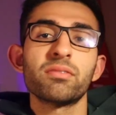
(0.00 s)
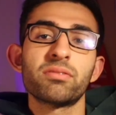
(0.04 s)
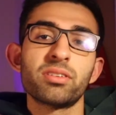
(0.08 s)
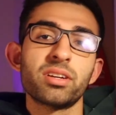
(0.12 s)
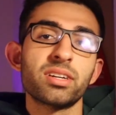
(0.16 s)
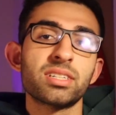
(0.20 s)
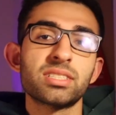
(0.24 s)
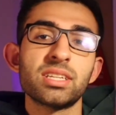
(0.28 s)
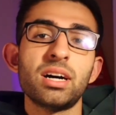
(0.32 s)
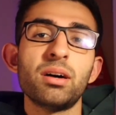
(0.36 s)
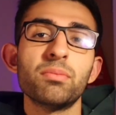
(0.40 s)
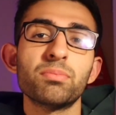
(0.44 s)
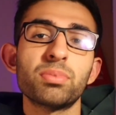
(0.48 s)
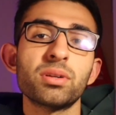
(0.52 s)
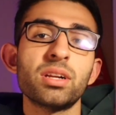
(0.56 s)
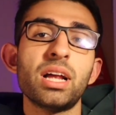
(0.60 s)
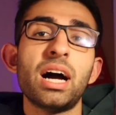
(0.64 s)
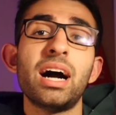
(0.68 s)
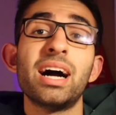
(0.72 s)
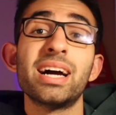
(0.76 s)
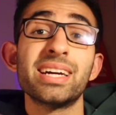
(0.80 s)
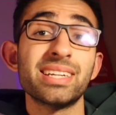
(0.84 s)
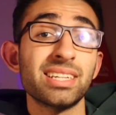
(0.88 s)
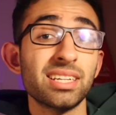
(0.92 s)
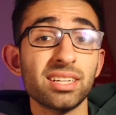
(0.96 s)
For example,
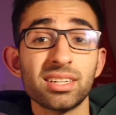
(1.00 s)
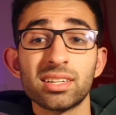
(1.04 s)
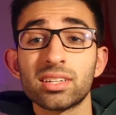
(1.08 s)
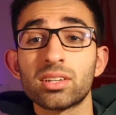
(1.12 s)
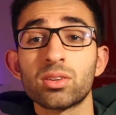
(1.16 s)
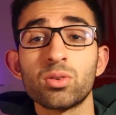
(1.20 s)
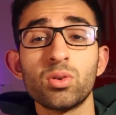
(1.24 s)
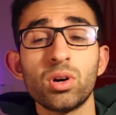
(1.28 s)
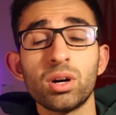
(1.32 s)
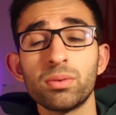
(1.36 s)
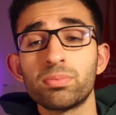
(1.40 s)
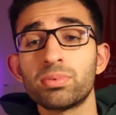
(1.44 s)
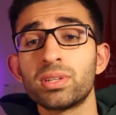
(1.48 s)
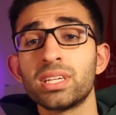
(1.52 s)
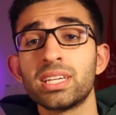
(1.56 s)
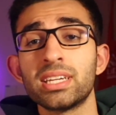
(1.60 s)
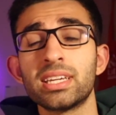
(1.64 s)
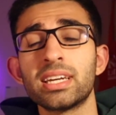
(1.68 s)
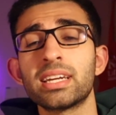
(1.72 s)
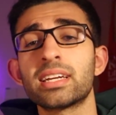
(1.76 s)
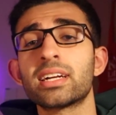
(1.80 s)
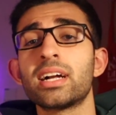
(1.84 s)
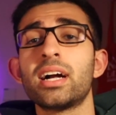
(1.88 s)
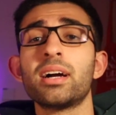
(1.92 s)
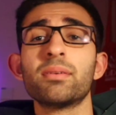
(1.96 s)
I didn't grow up reading.